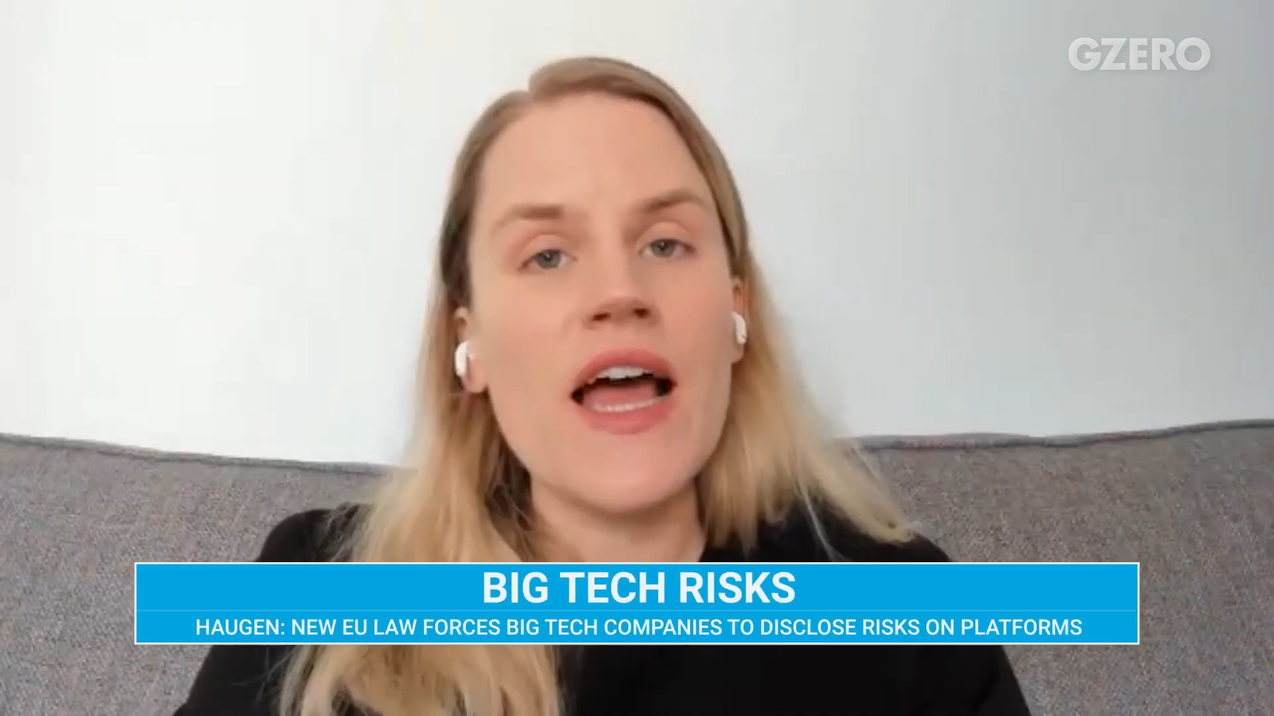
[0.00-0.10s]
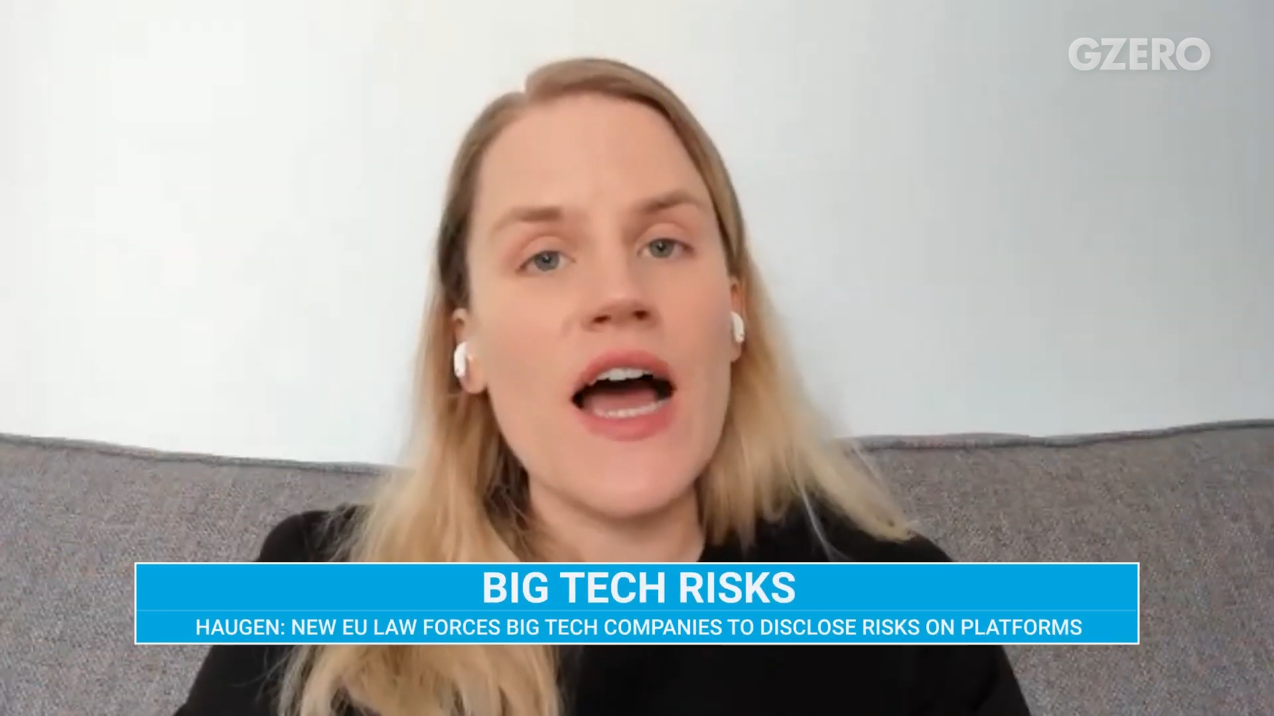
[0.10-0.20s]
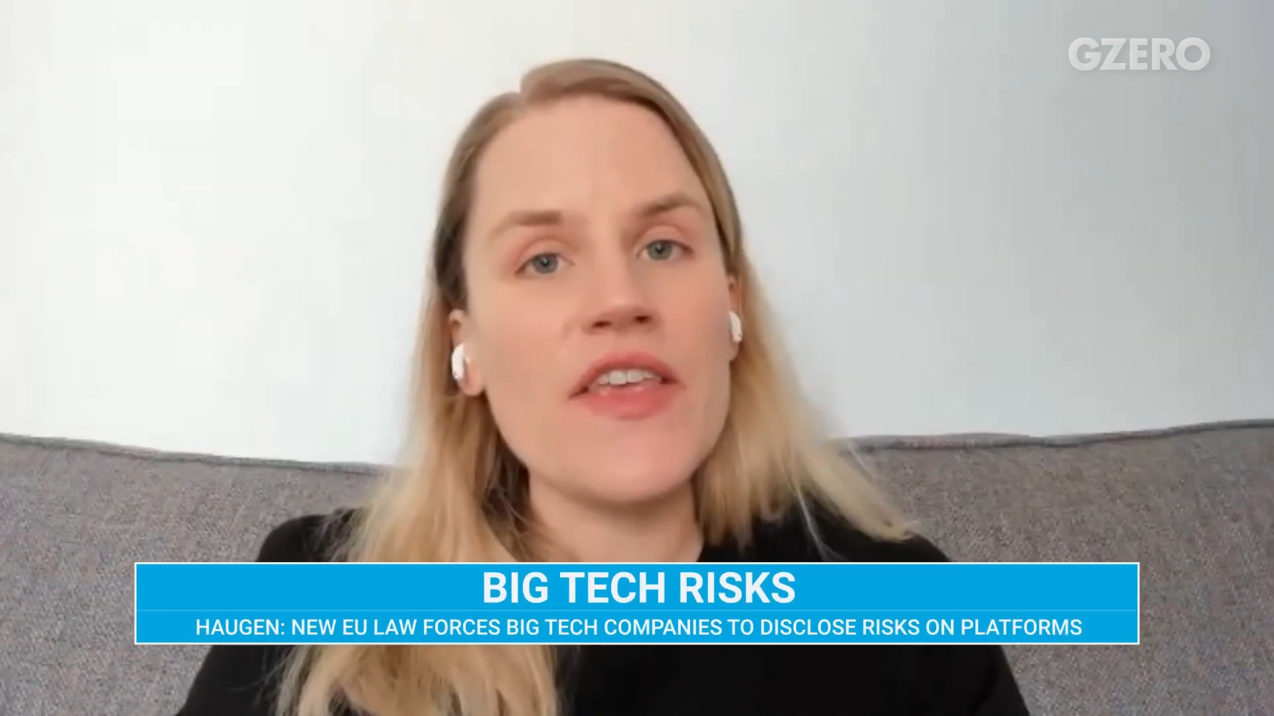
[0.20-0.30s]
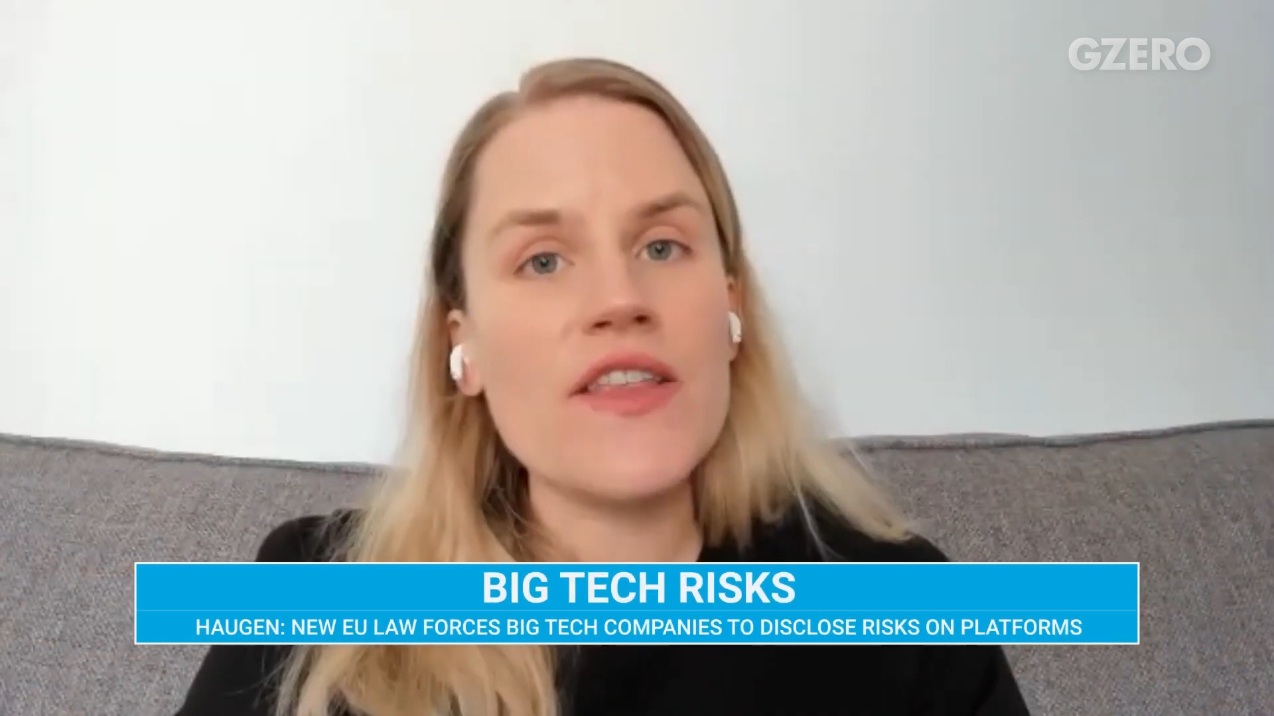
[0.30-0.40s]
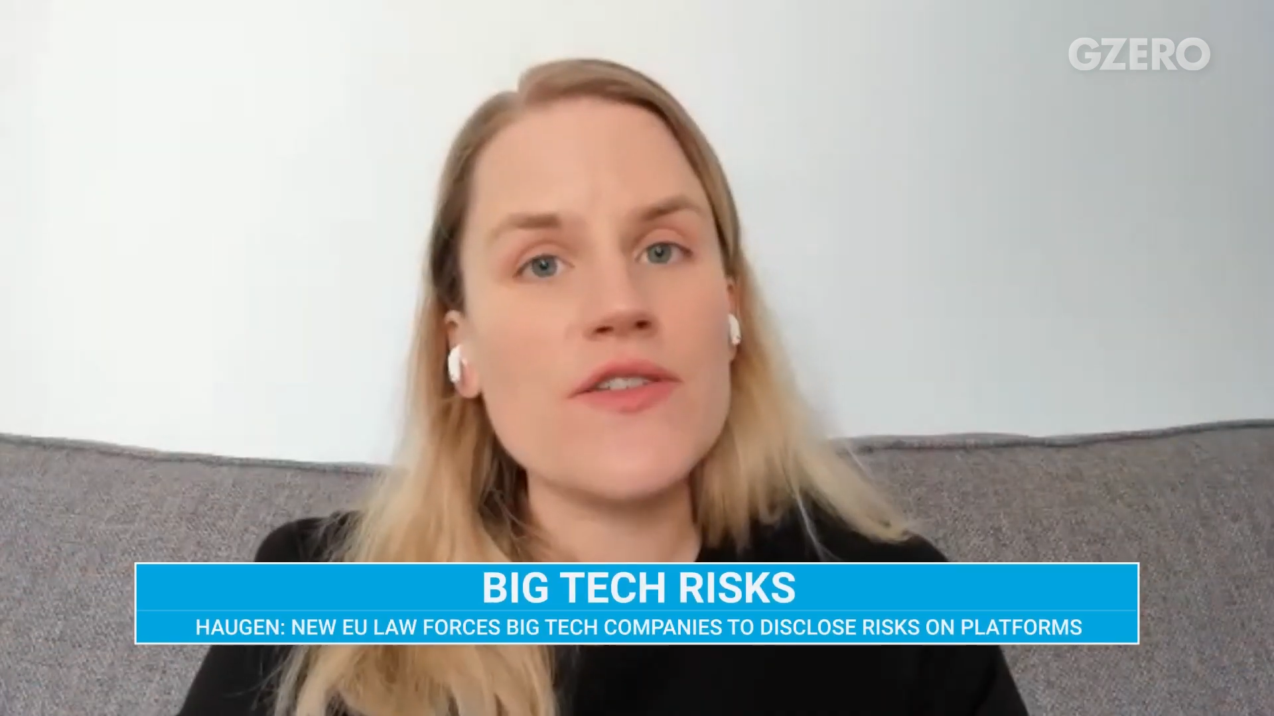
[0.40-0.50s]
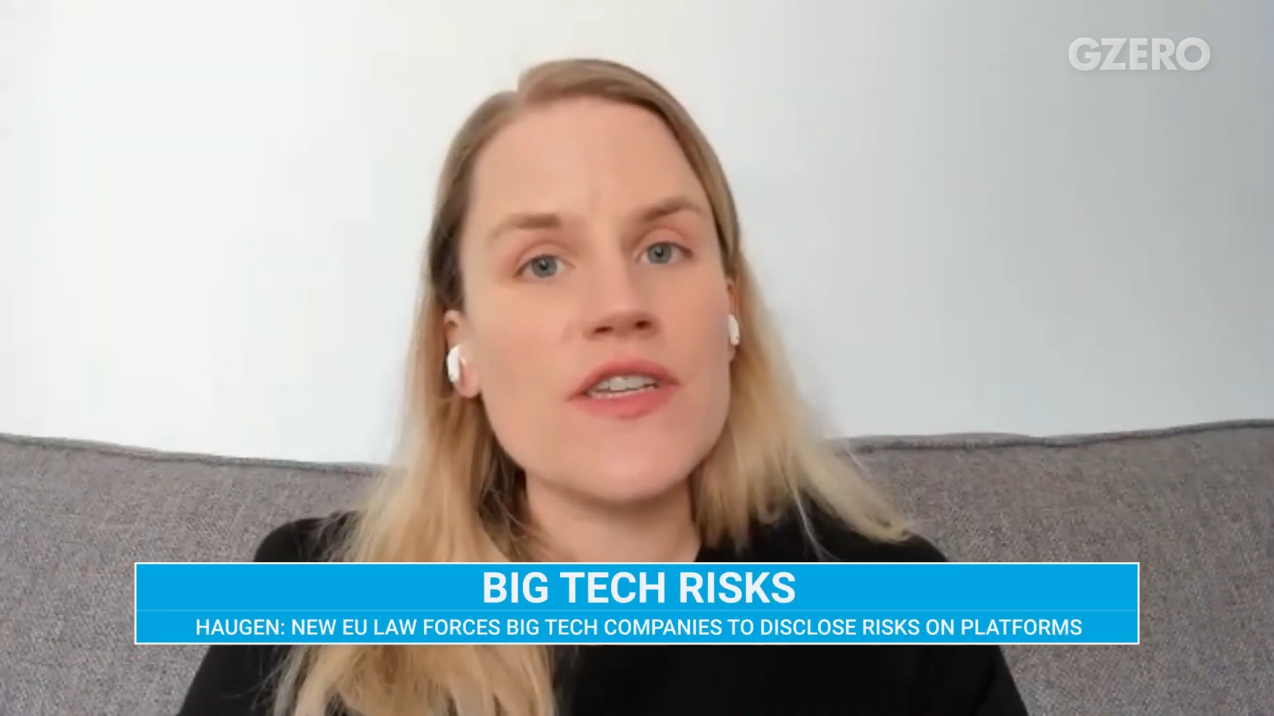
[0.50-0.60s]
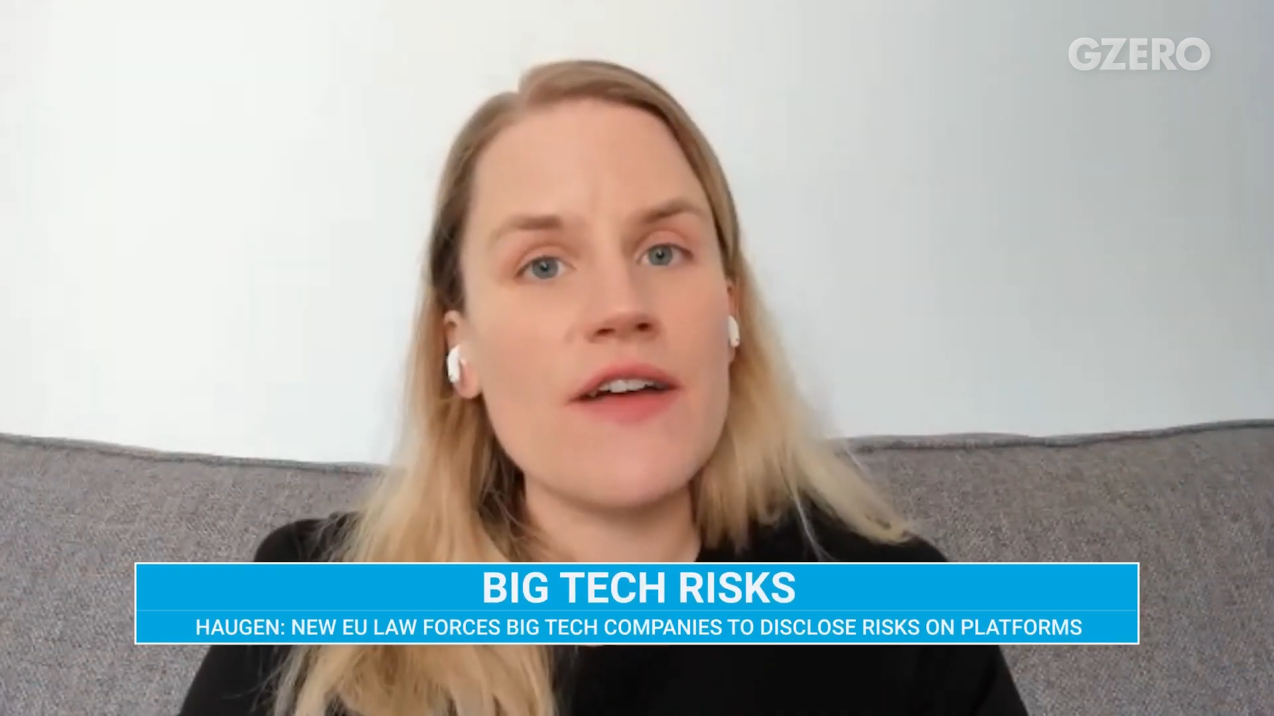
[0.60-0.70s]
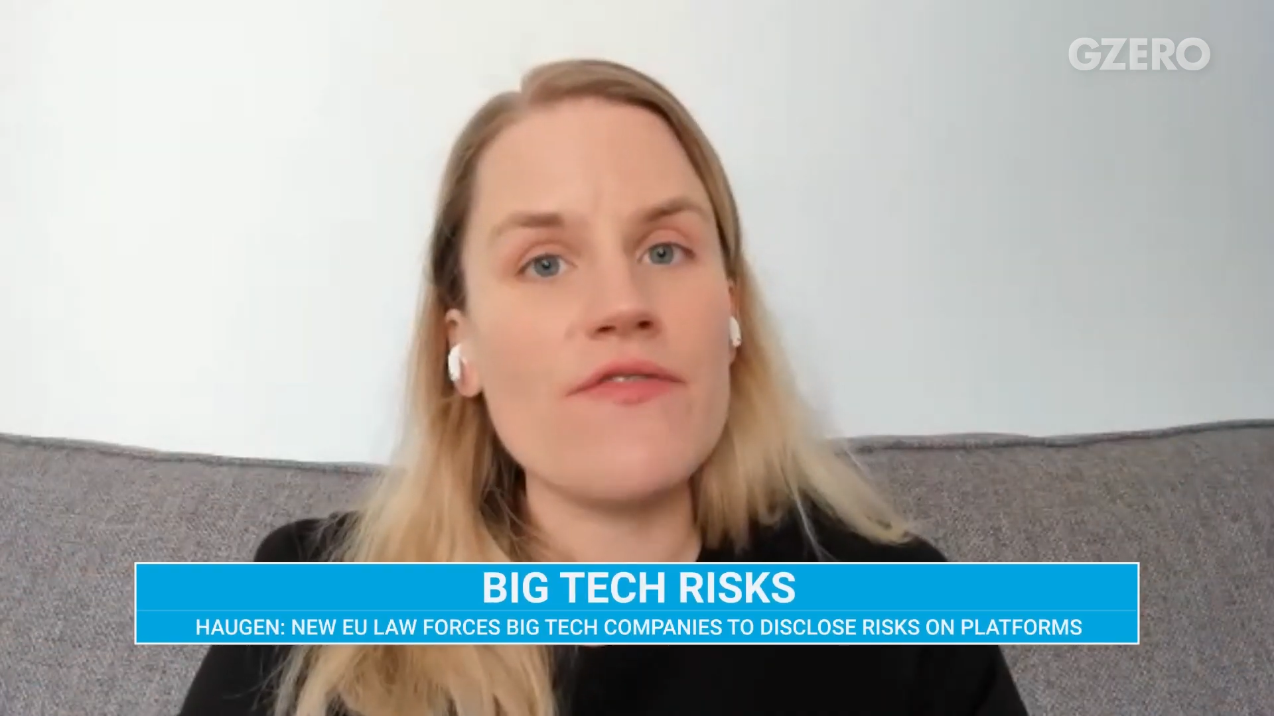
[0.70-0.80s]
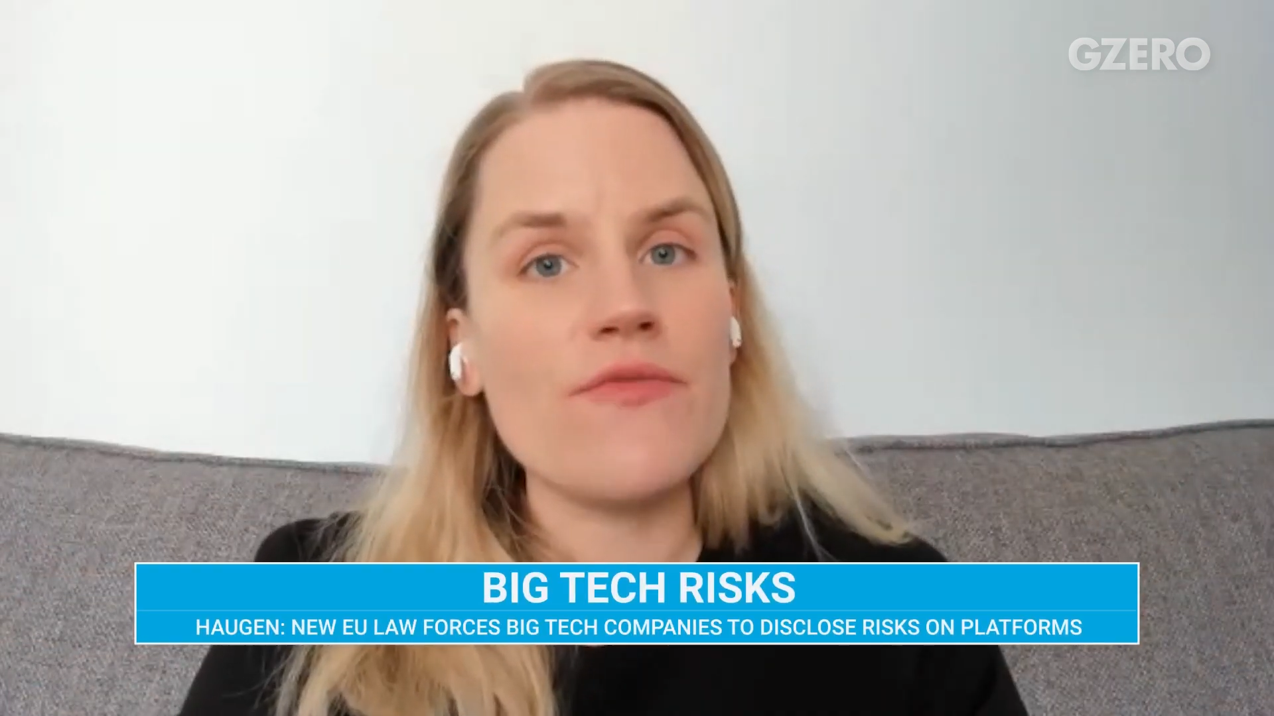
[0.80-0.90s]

I think those could have